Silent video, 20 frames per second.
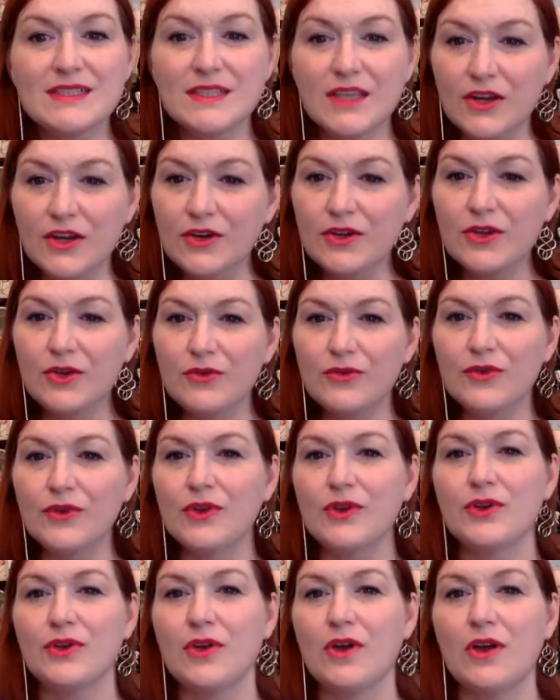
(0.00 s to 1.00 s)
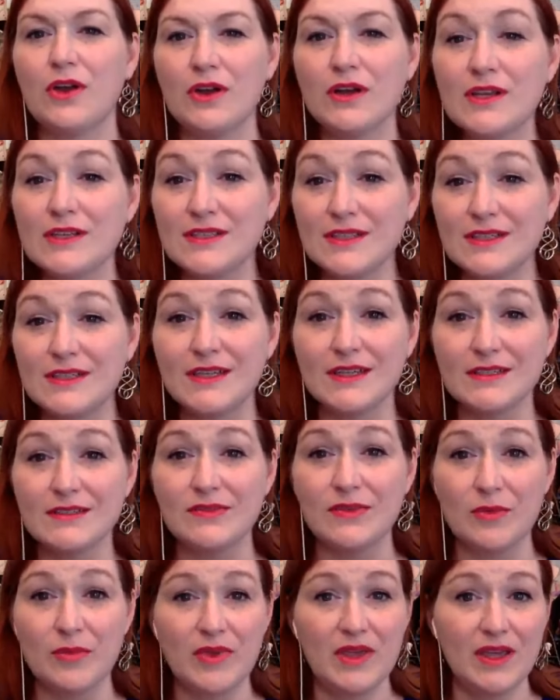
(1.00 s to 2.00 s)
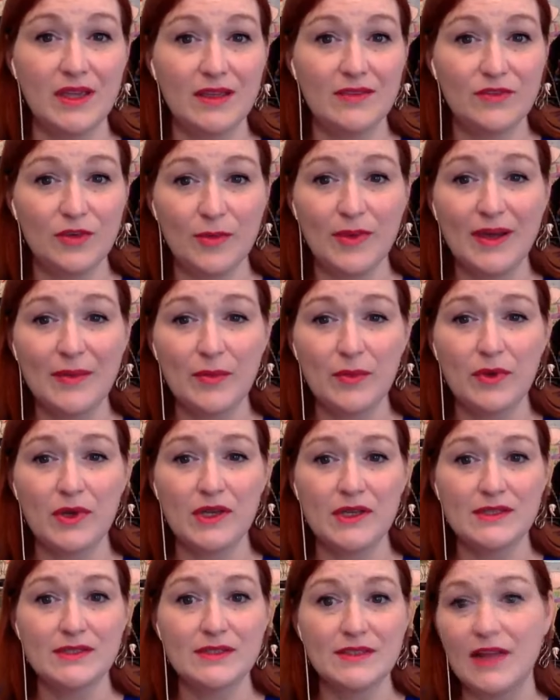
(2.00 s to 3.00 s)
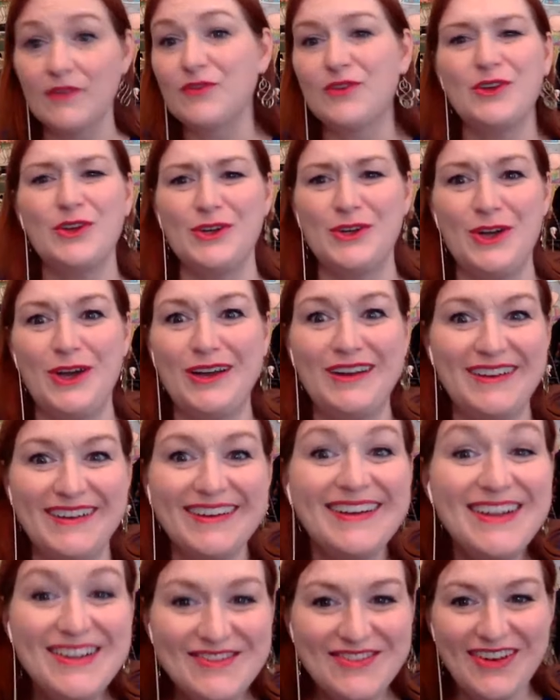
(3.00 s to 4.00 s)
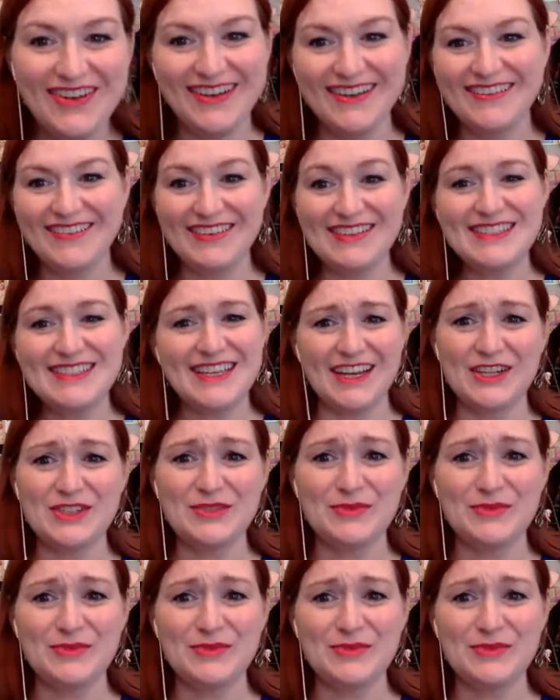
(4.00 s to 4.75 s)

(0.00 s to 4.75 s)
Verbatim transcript: scare you for your daughter? Because it does for me, for my boys. Not for your daughter. It scares